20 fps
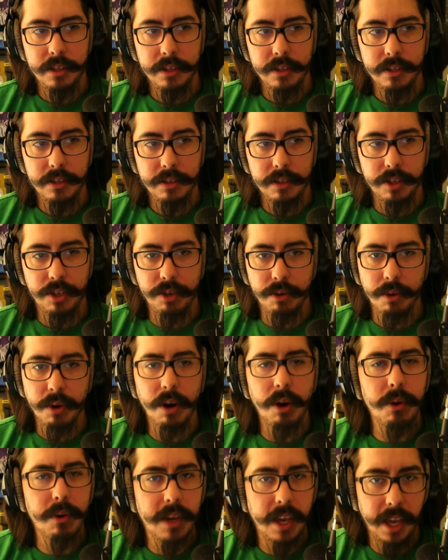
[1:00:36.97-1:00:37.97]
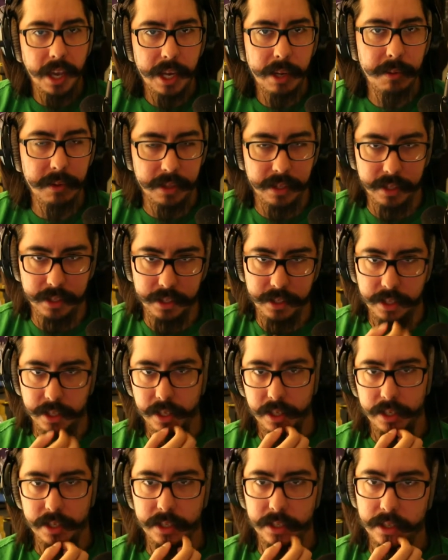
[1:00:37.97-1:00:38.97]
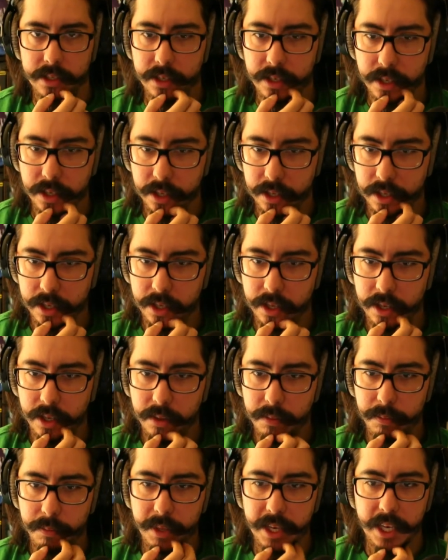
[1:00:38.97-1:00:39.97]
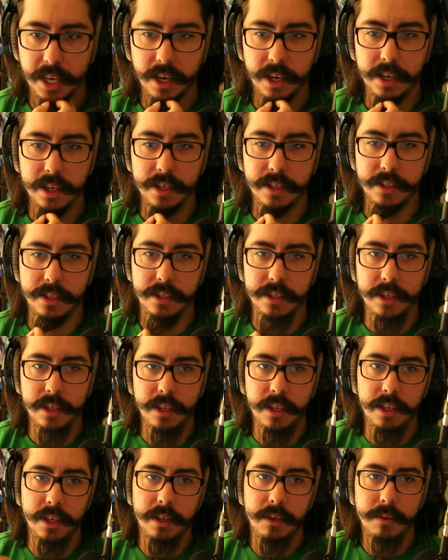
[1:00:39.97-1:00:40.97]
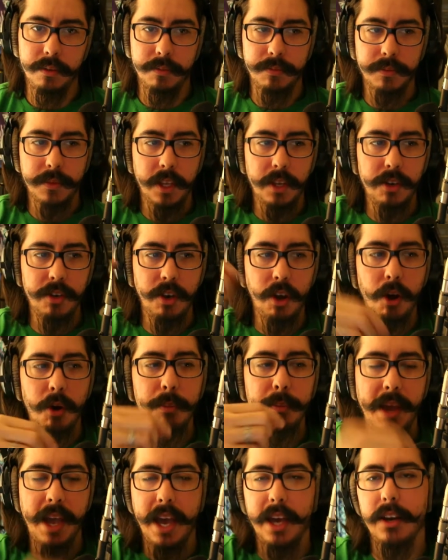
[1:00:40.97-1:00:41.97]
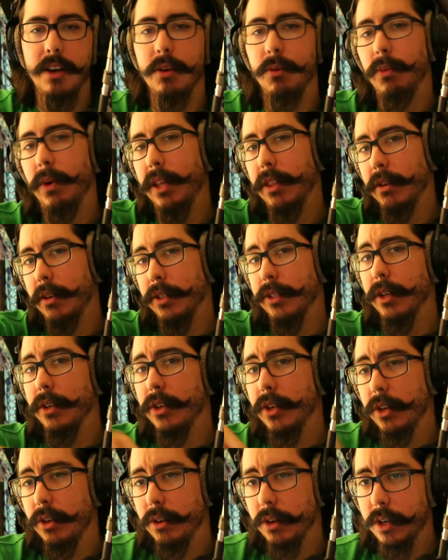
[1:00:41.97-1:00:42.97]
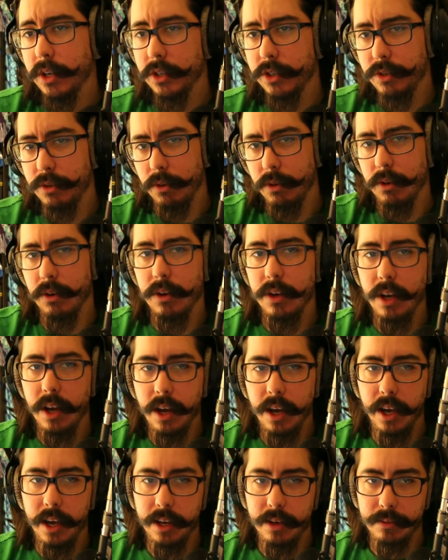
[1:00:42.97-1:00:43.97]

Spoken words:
you are okay with these things. Because no matter whether it's under your control or not,